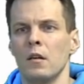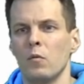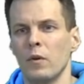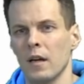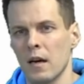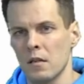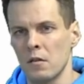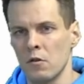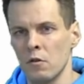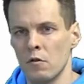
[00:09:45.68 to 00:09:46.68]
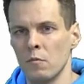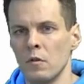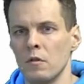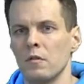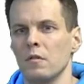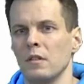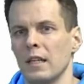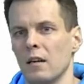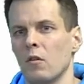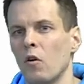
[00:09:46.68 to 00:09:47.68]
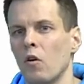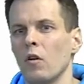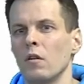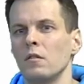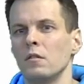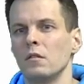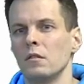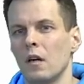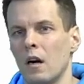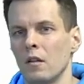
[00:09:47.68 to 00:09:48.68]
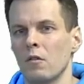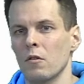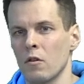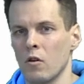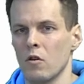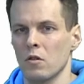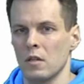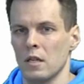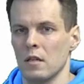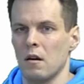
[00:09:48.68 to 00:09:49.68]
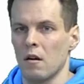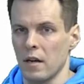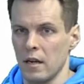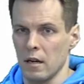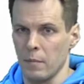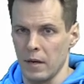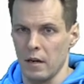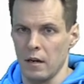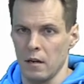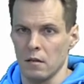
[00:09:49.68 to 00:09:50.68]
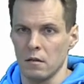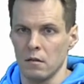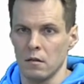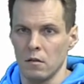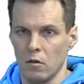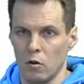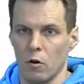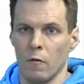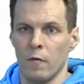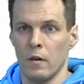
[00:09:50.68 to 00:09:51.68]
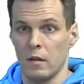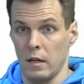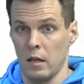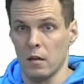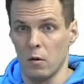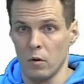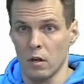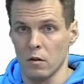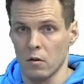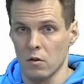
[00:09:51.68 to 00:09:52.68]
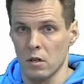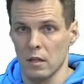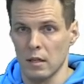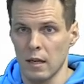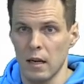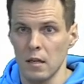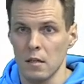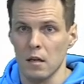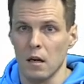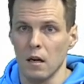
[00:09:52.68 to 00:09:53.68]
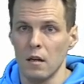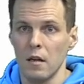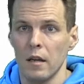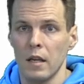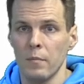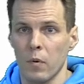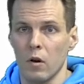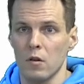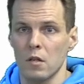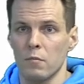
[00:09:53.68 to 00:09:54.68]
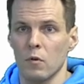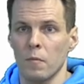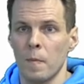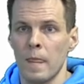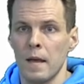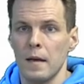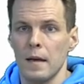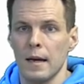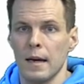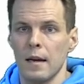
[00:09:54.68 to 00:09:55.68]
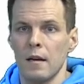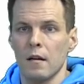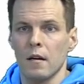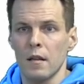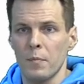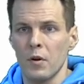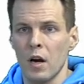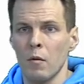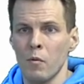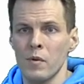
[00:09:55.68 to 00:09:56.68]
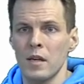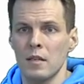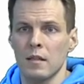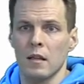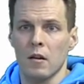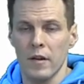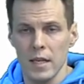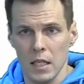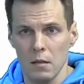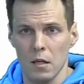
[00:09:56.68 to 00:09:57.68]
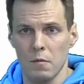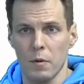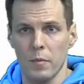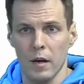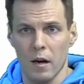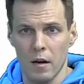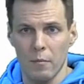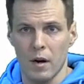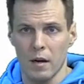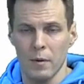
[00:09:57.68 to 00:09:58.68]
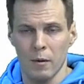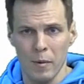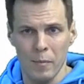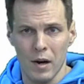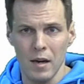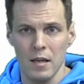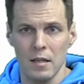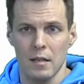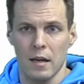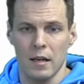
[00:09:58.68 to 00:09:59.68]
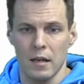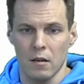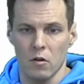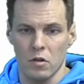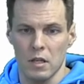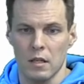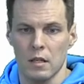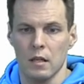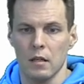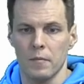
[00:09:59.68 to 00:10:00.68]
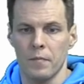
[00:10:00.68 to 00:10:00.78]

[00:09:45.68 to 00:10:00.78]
we assume that all other causes are independent of the included causes. And that is implausible. And the problem is that our estimates will be biased and inconsistent.